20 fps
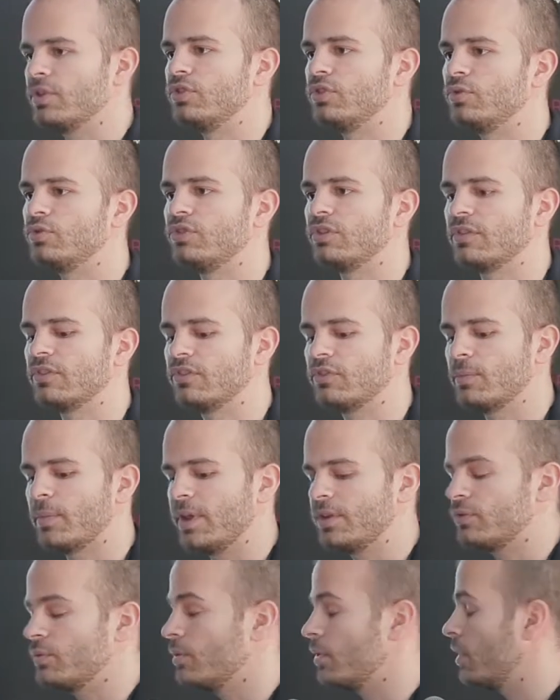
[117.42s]
using this
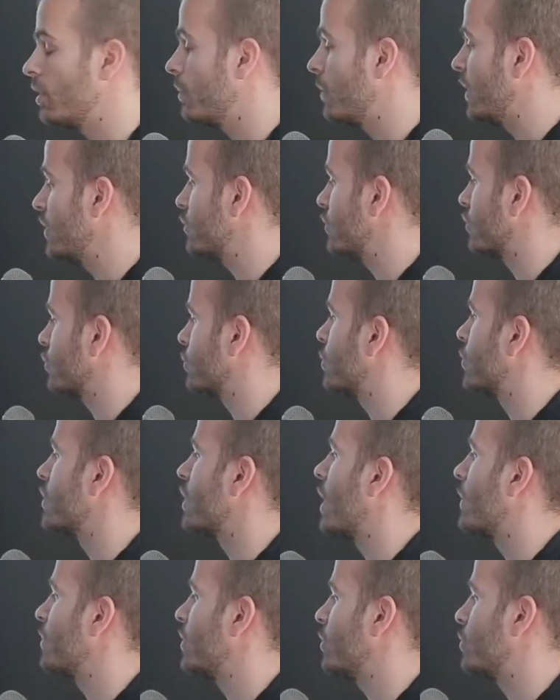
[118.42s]
matrix would
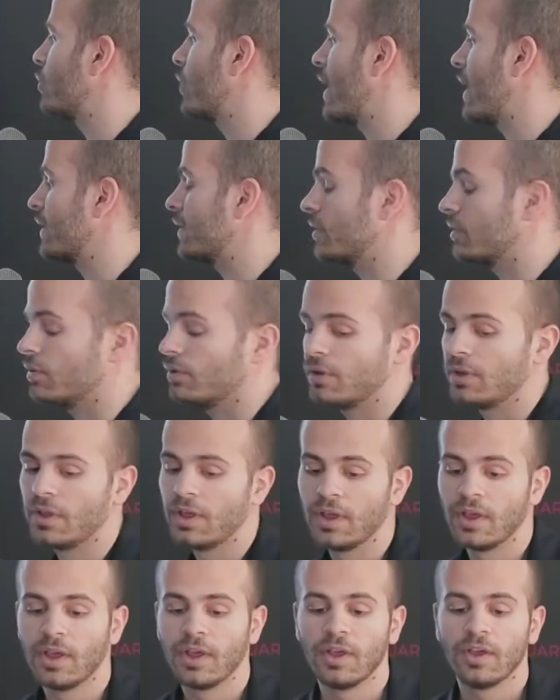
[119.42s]
not be practical.
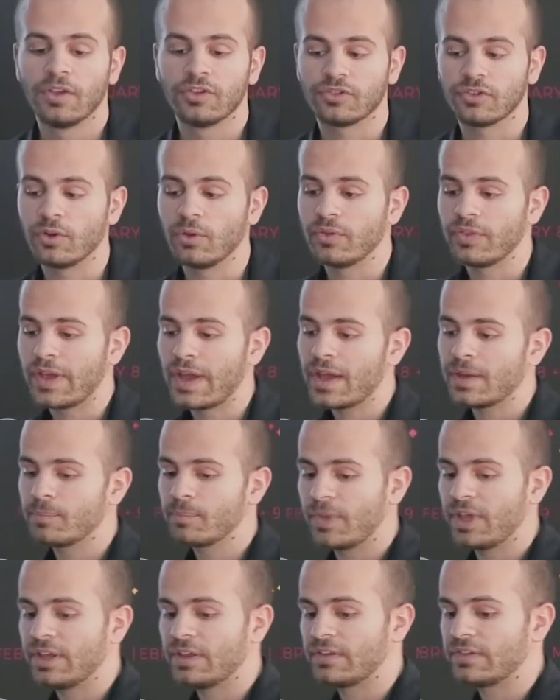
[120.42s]
So
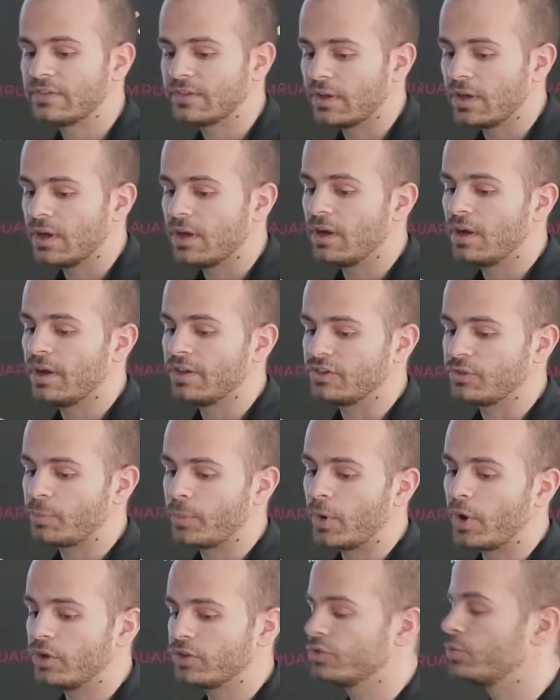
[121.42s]
that makes a
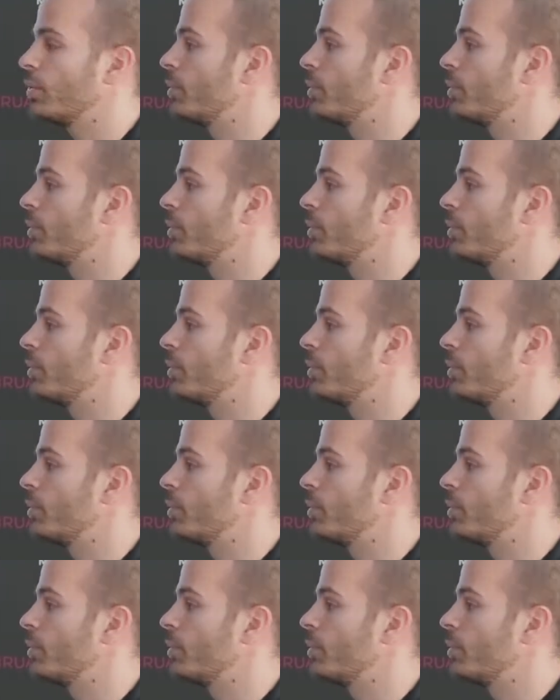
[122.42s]
sparse